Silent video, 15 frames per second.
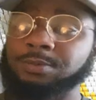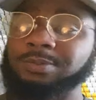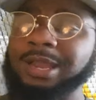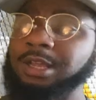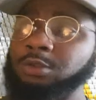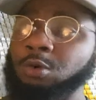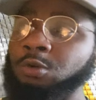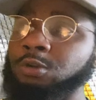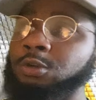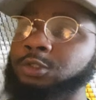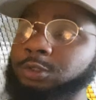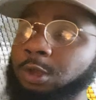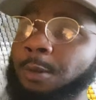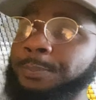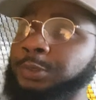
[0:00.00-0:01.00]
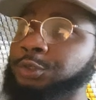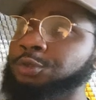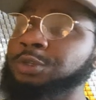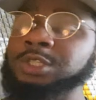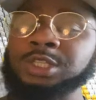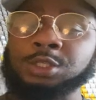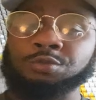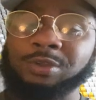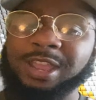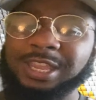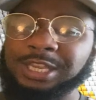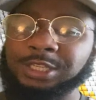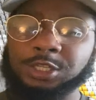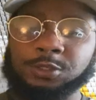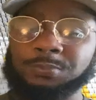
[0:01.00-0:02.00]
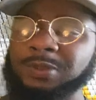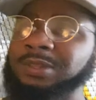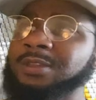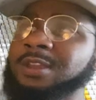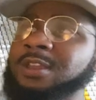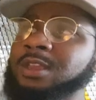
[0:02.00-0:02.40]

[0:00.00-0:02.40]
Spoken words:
about all those opportunities where he's just been,